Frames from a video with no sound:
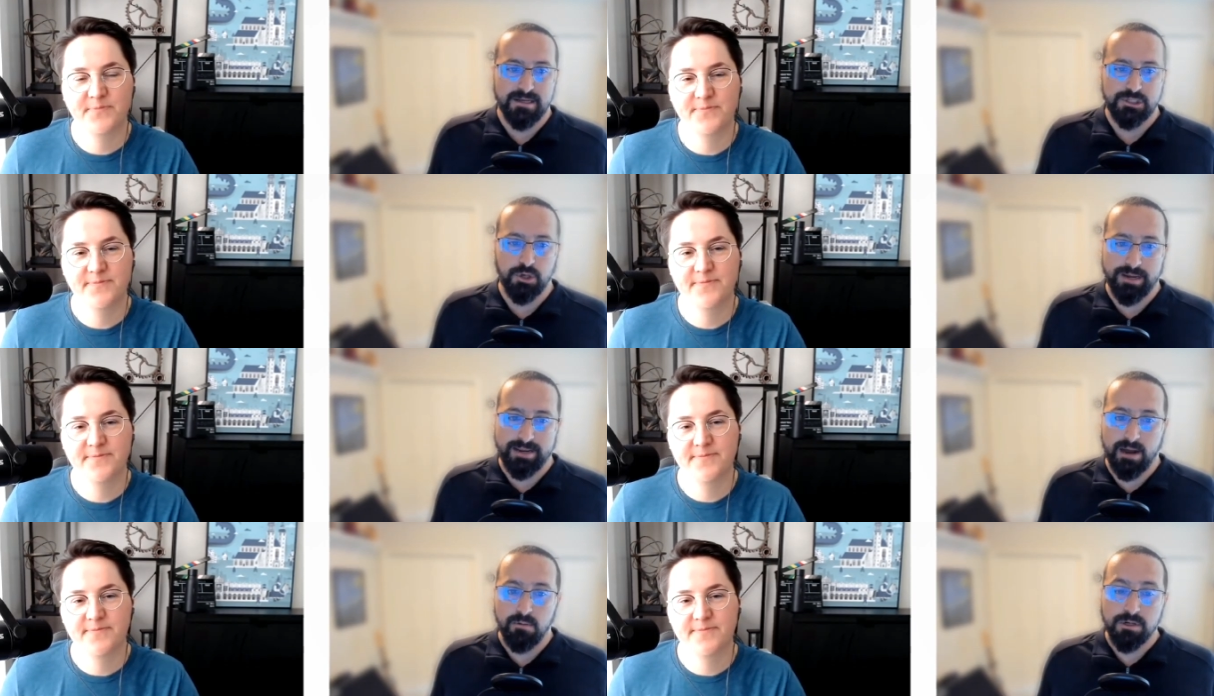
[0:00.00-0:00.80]
Speaker 1: So
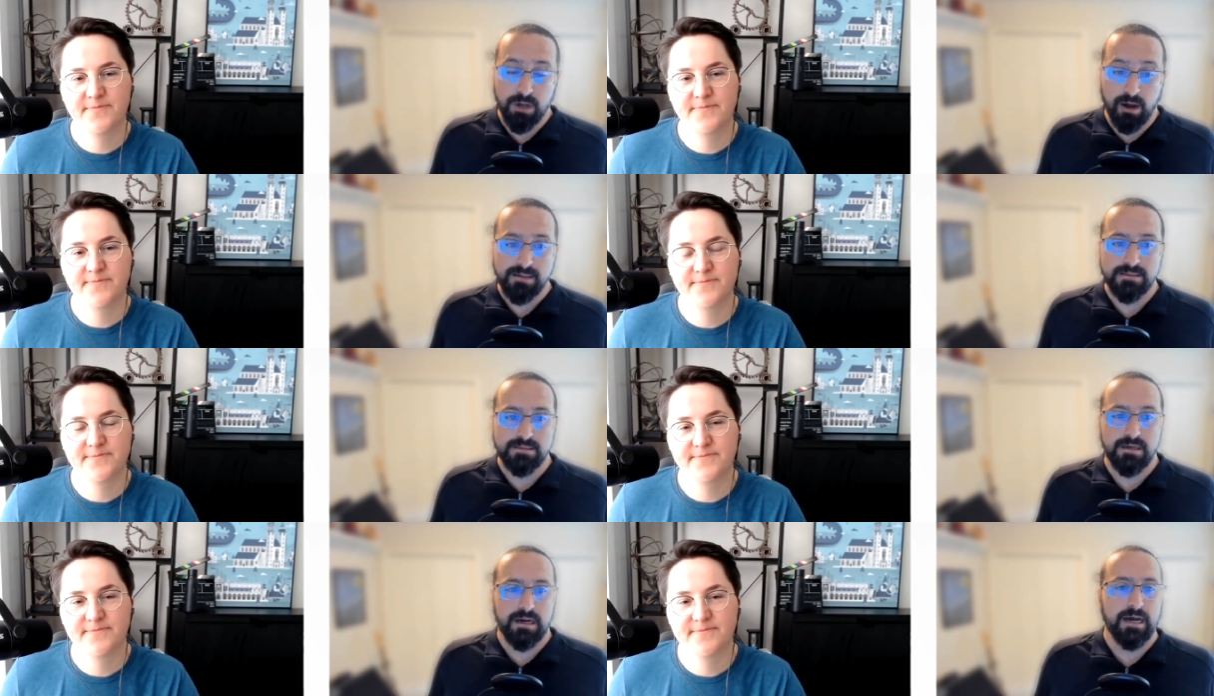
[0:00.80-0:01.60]
in our
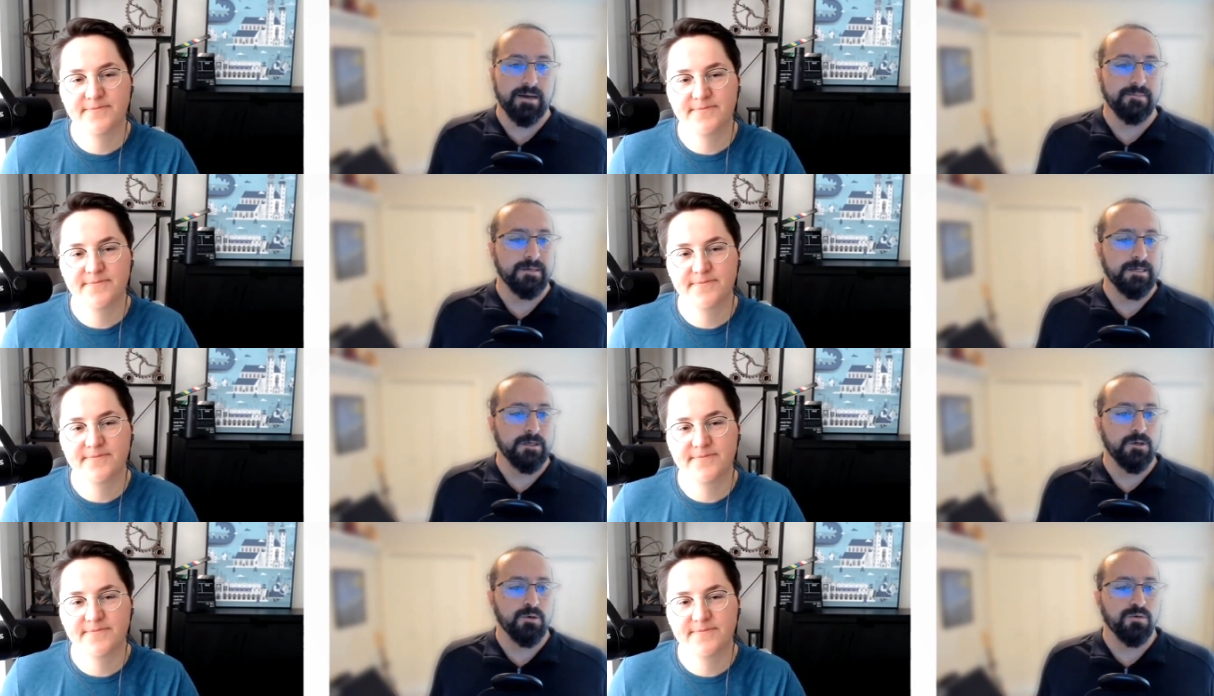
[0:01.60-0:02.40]
docs,
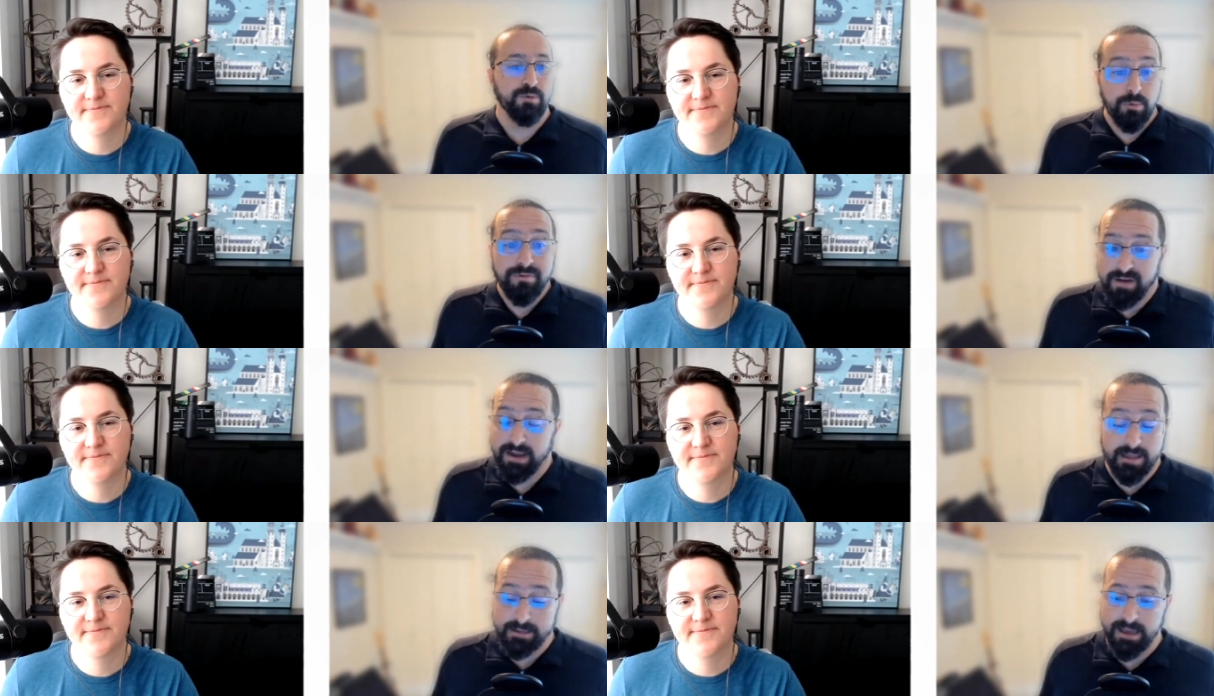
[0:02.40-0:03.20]
you will
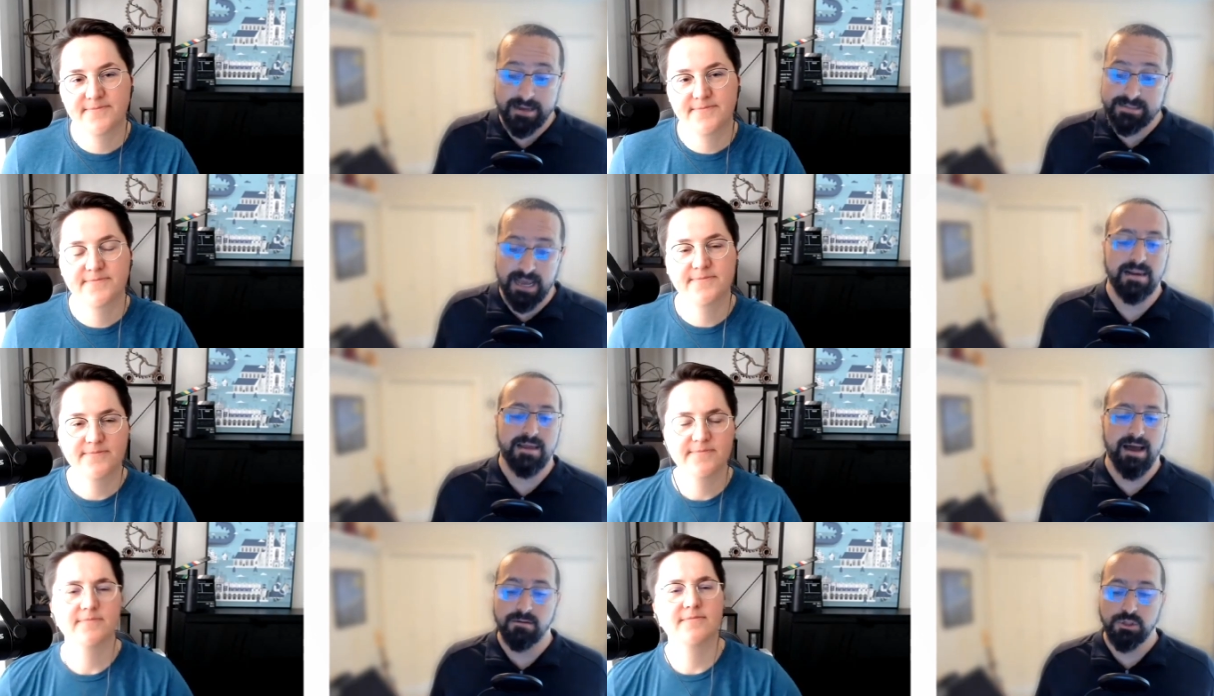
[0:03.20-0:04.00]
find like
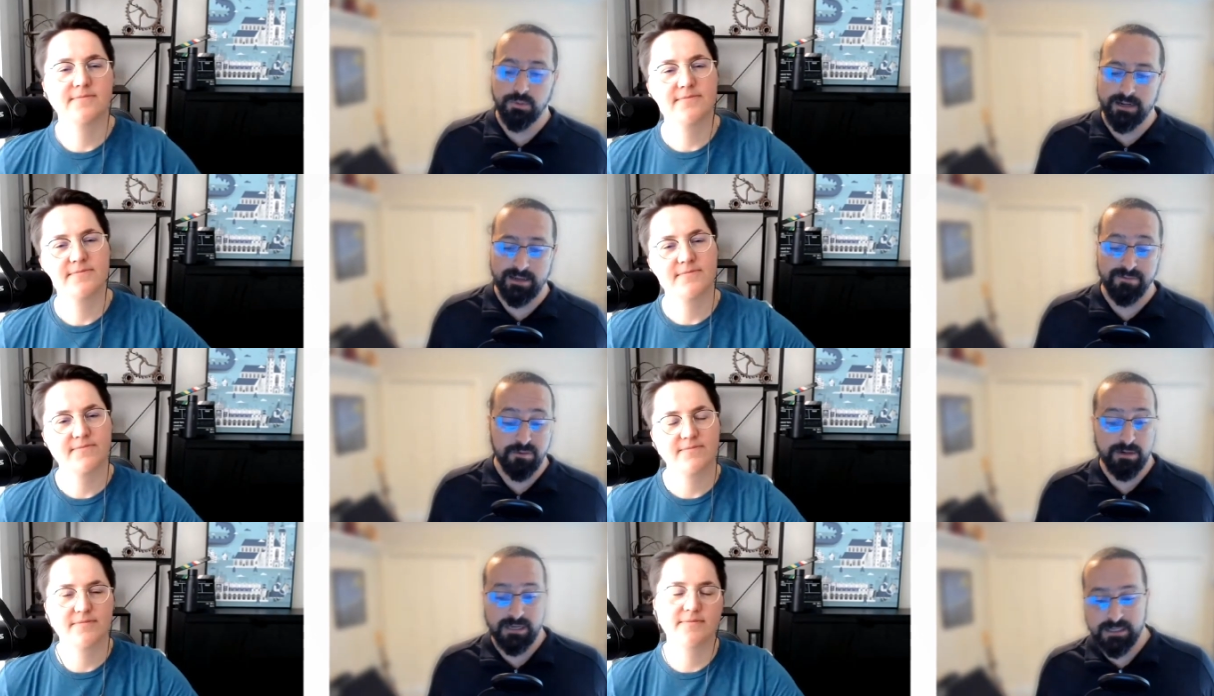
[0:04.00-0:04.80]
exactly how to,
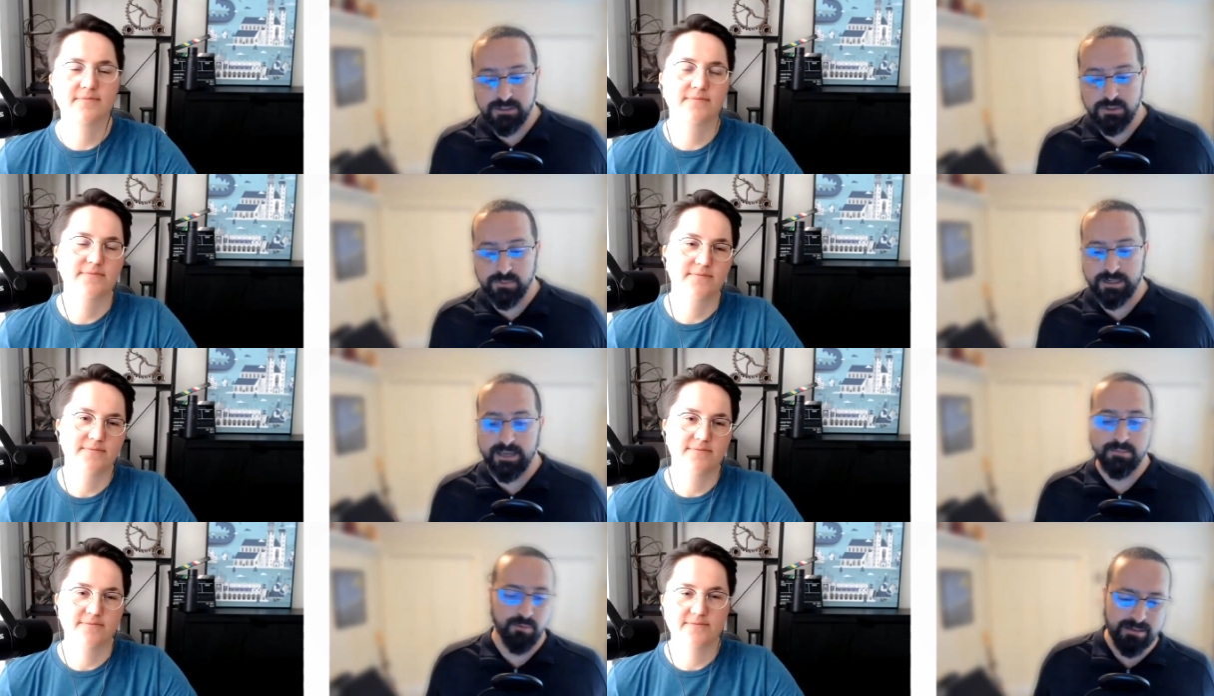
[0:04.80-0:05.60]
if you need to
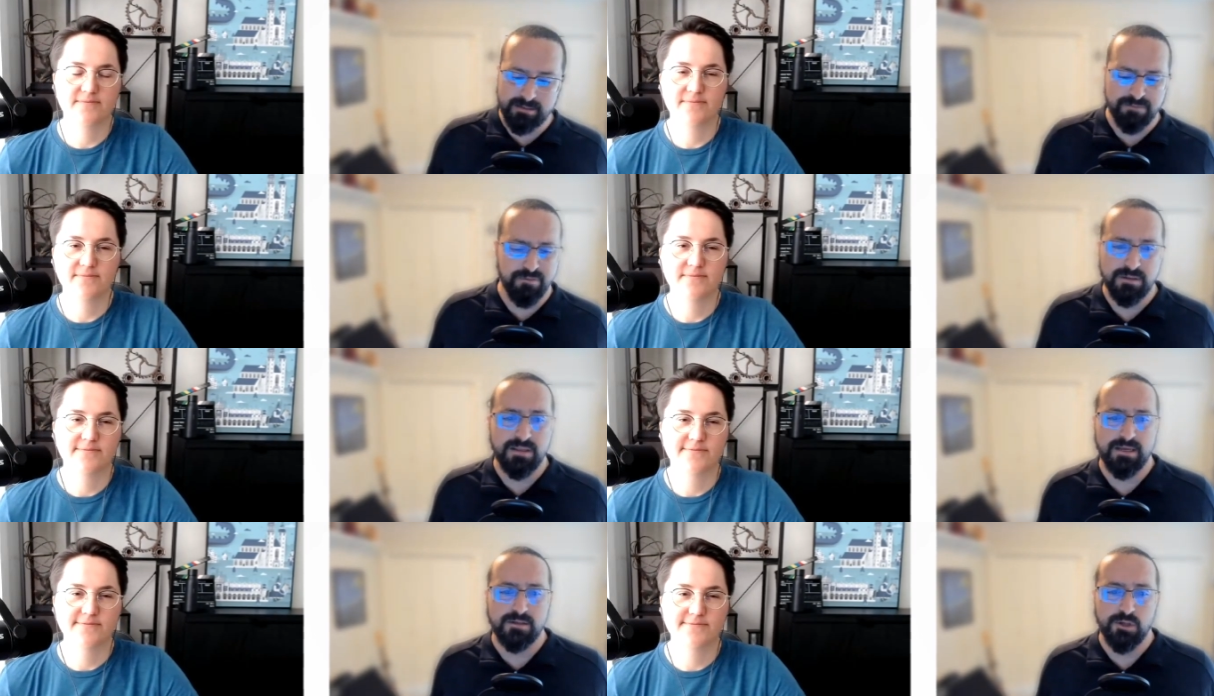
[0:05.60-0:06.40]
enable it
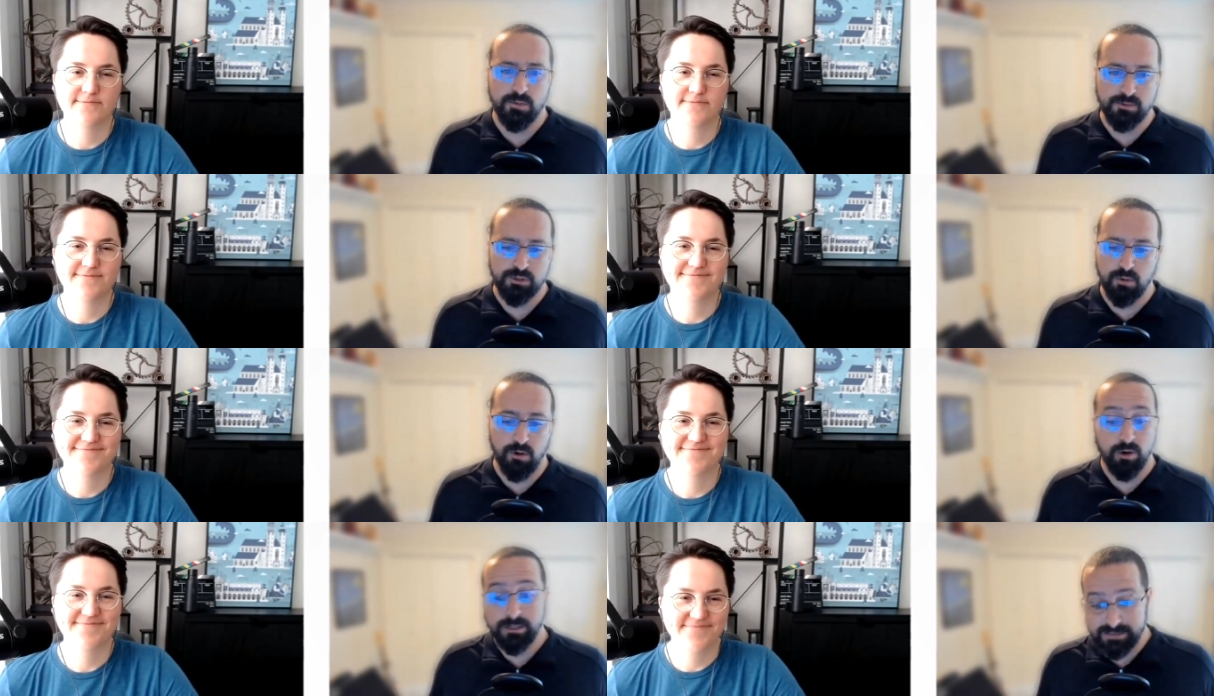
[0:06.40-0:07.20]
differently,
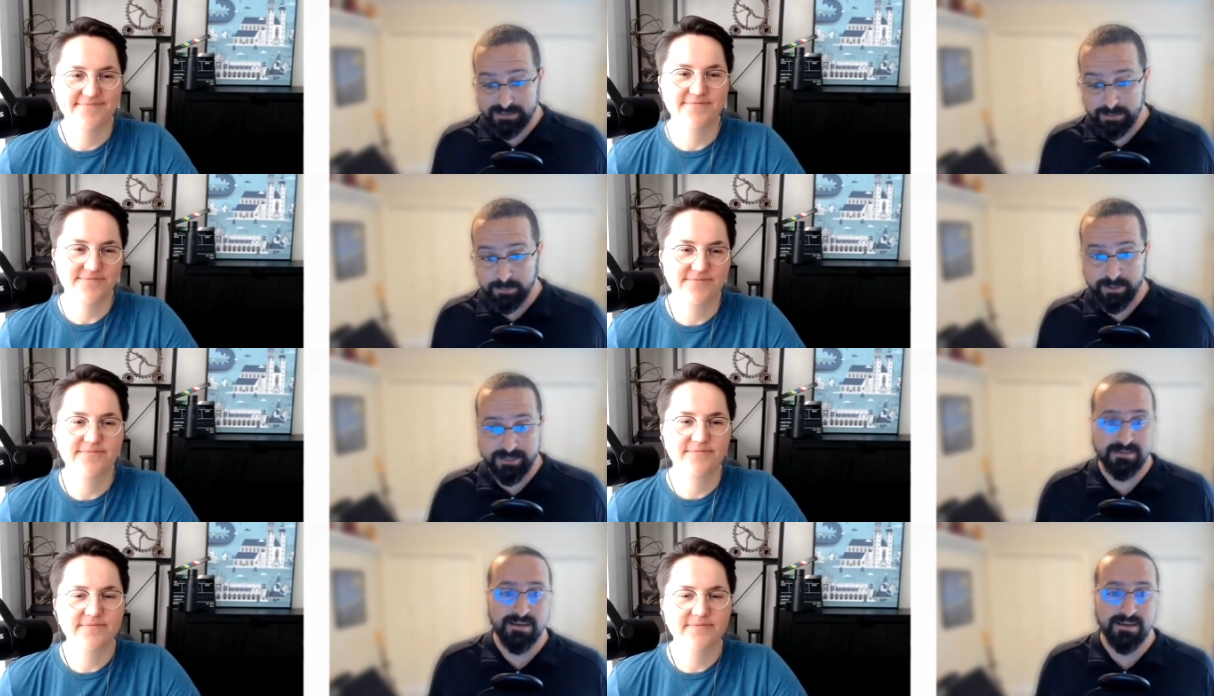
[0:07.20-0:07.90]
or disable it.